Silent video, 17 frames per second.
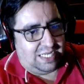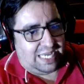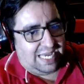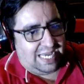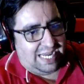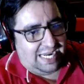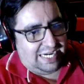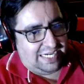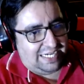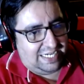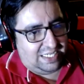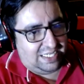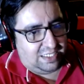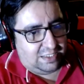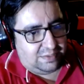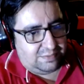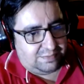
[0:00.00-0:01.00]
and
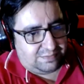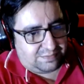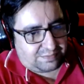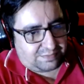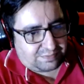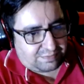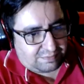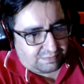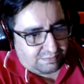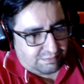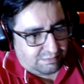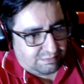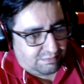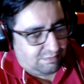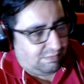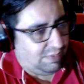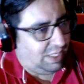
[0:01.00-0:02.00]

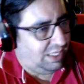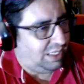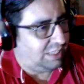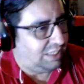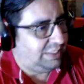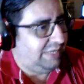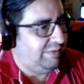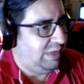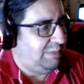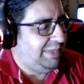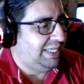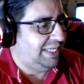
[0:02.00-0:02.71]
there will be